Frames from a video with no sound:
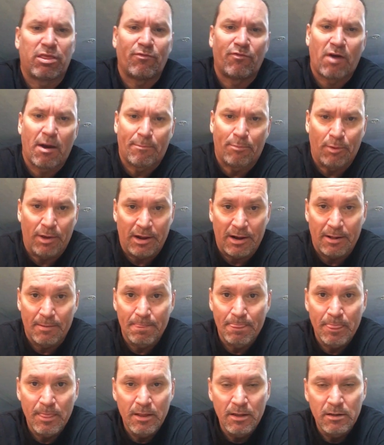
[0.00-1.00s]
of capoeira.
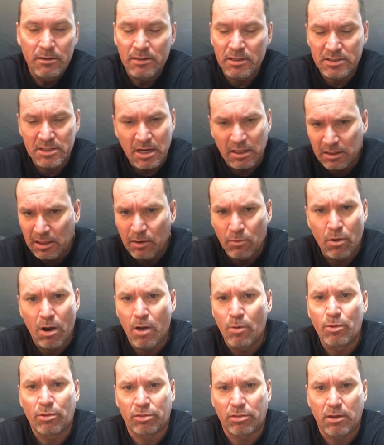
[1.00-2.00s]
There's nothing
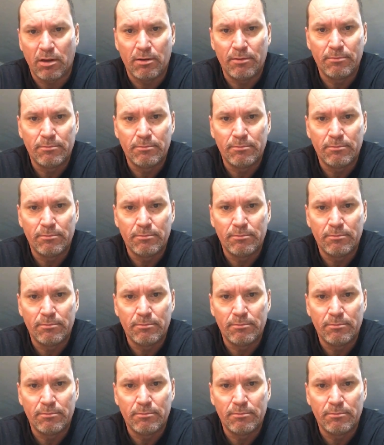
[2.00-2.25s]
wrong with it.